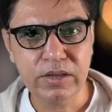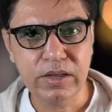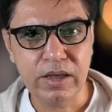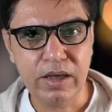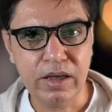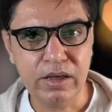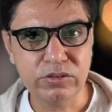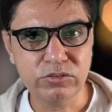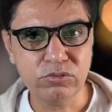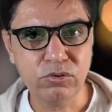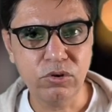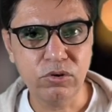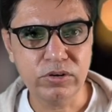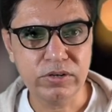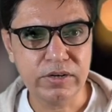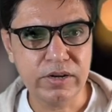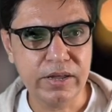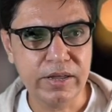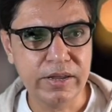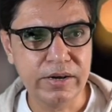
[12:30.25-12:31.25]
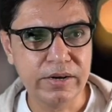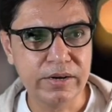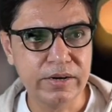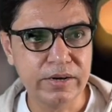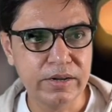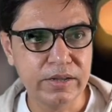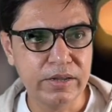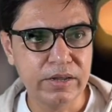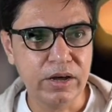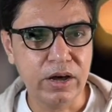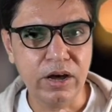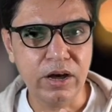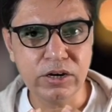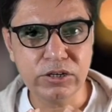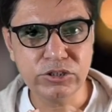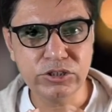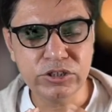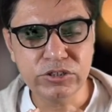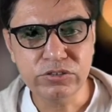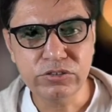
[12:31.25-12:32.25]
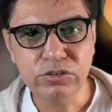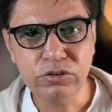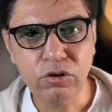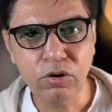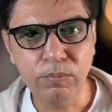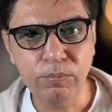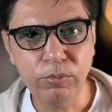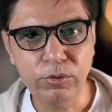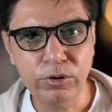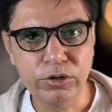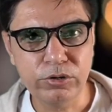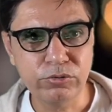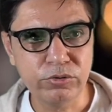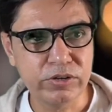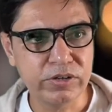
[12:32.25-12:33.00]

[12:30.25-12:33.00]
has got an urgency component to it.